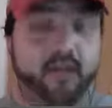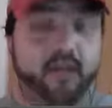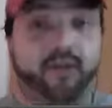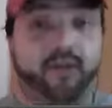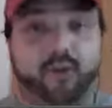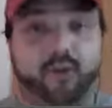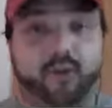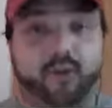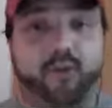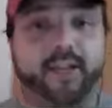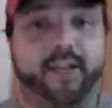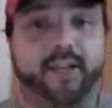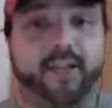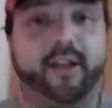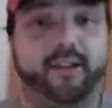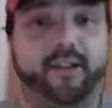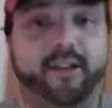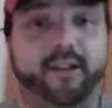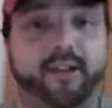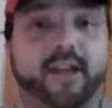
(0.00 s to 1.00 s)
of Cody
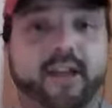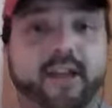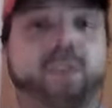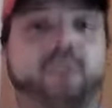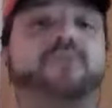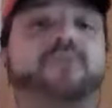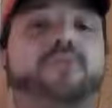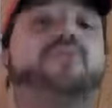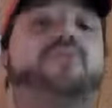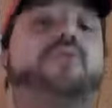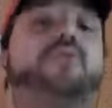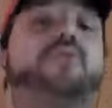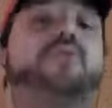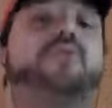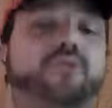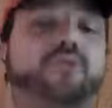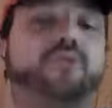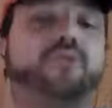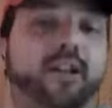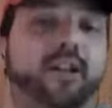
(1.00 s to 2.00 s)
Allen in that closer's role
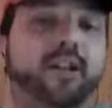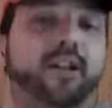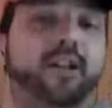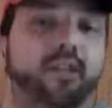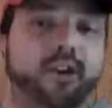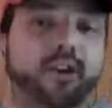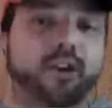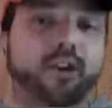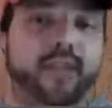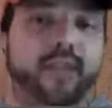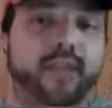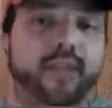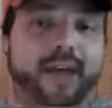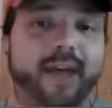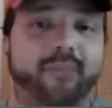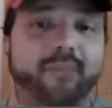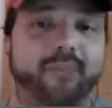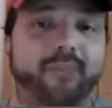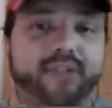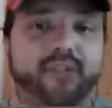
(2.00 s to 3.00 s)
to try to learn
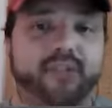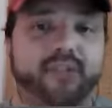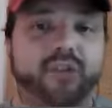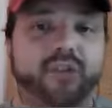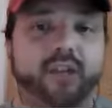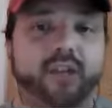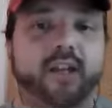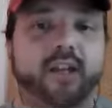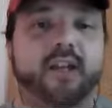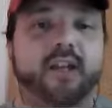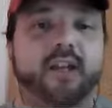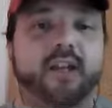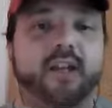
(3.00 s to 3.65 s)
that position.